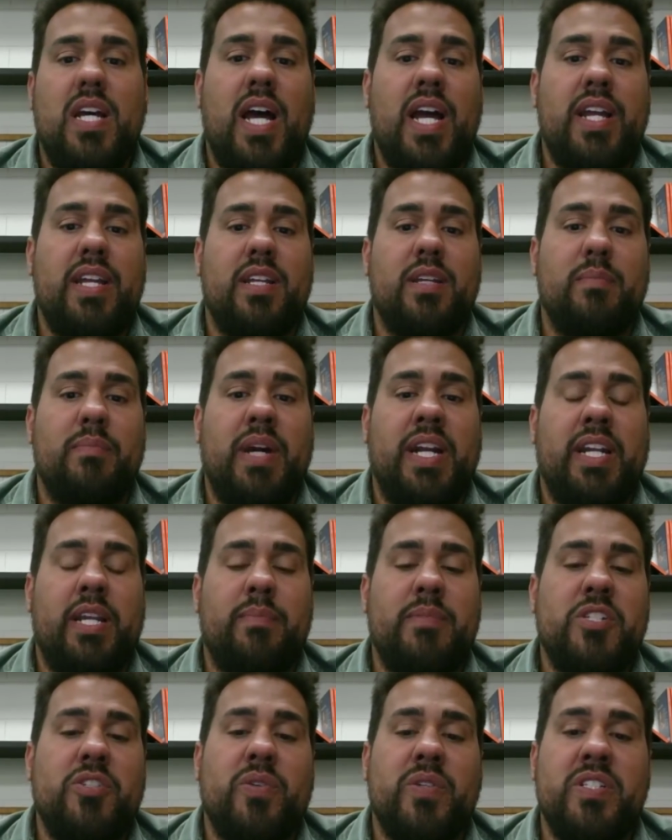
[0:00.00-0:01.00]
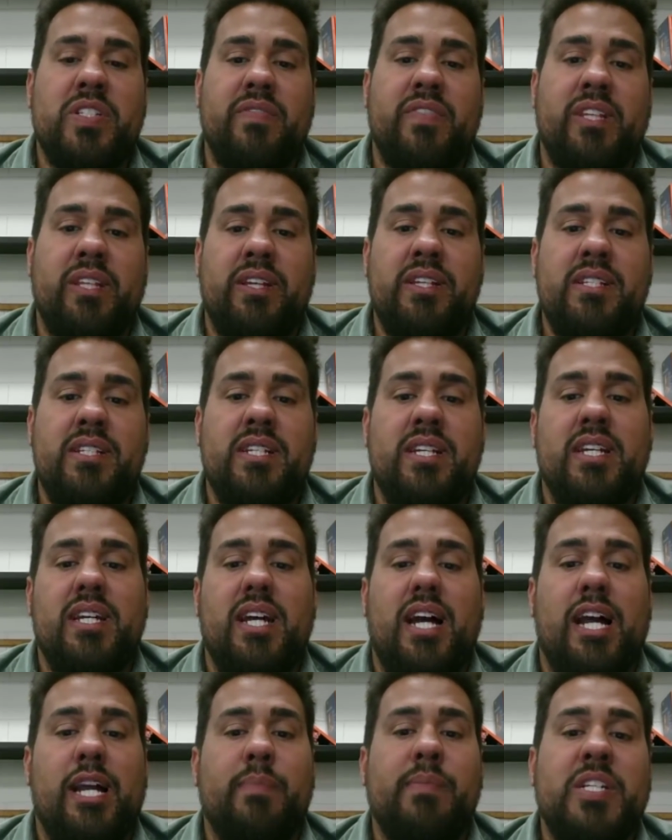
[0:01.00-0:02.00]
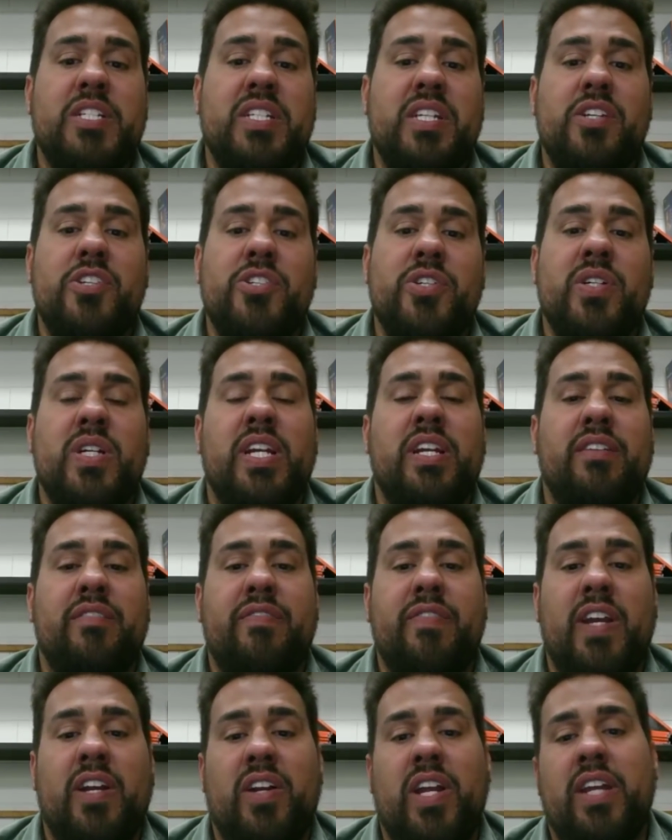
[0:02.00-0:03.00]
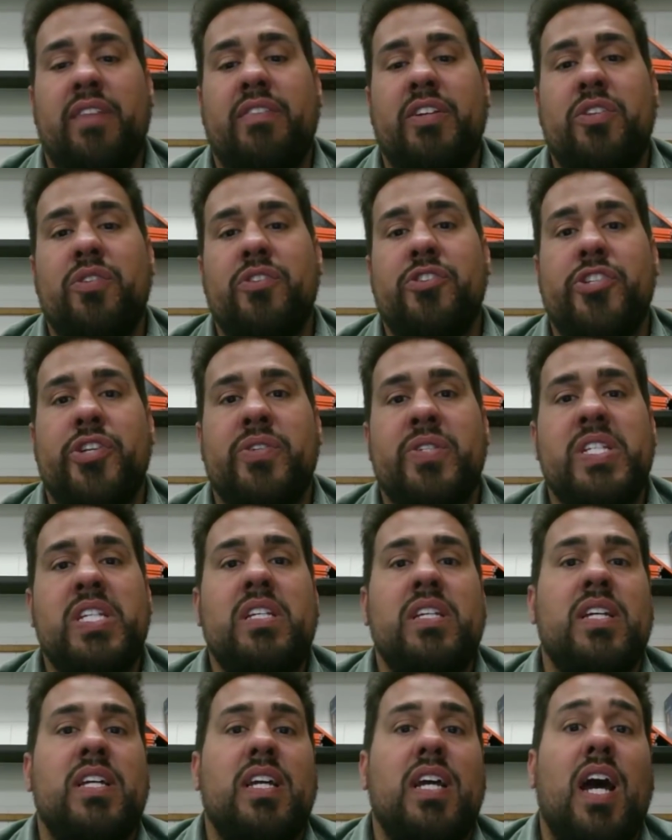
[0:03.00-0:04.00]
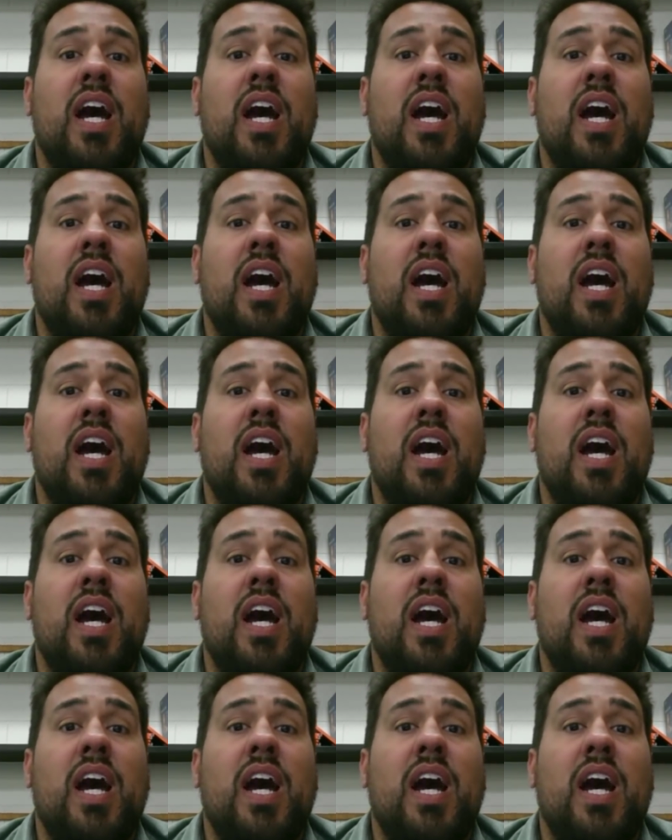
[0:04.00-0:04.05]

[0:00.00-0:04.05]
Hi, my name is Chris Aviles. I am a teacher in Fairhaven, New Jersey.